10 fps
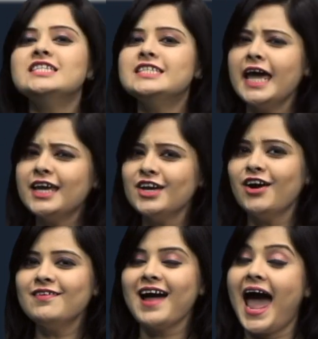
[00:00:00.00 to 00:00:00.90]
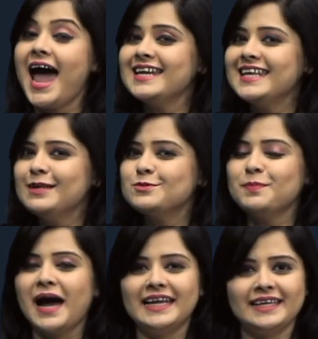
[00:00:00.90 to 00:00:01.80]
Take care and keep
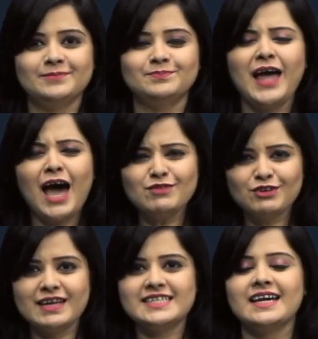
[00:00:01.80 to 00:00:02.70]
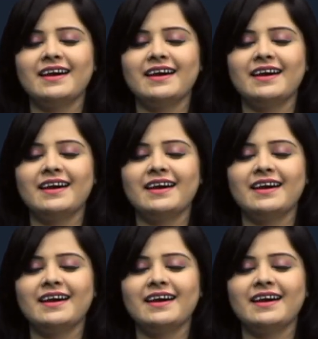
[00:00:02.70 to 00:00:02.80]
smiling. Have a great day.